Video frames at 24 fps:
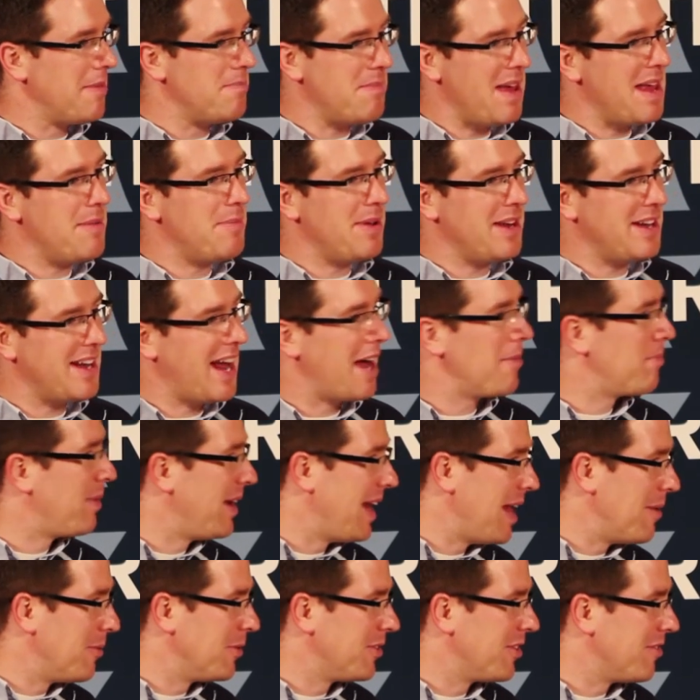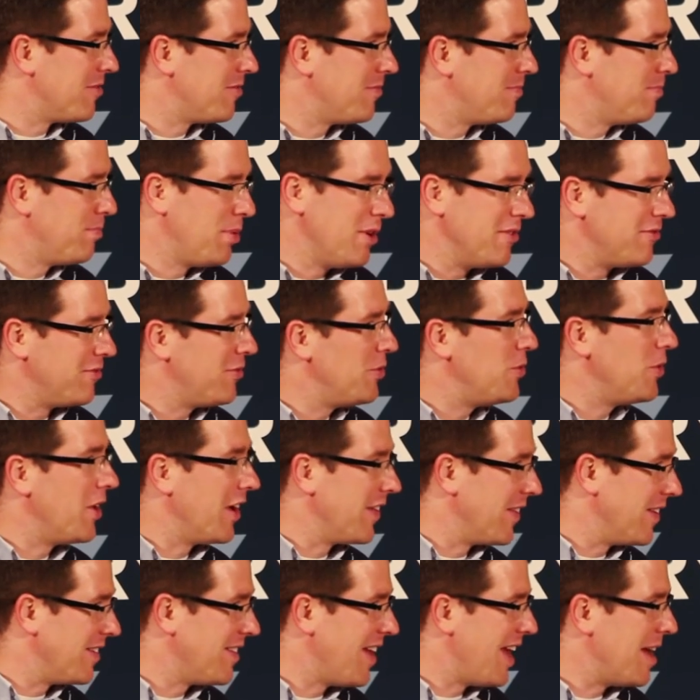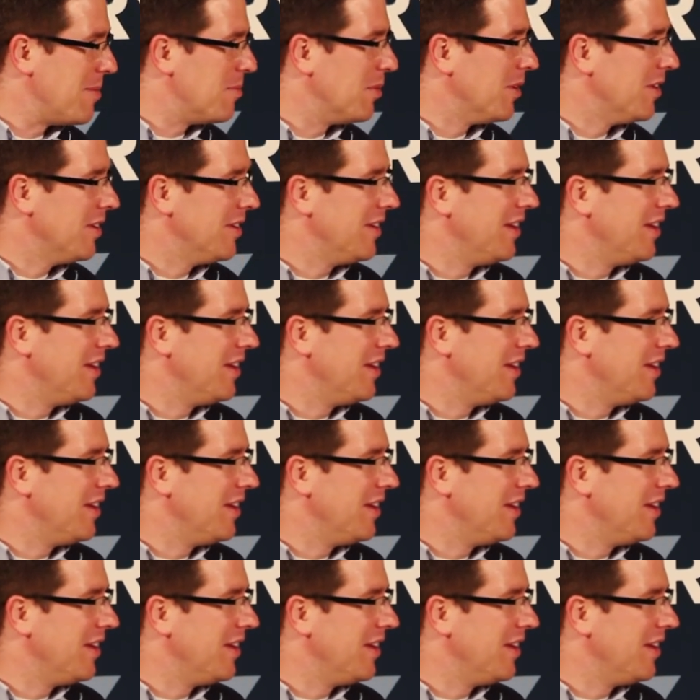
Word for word: and maybe not being able to put food on the table.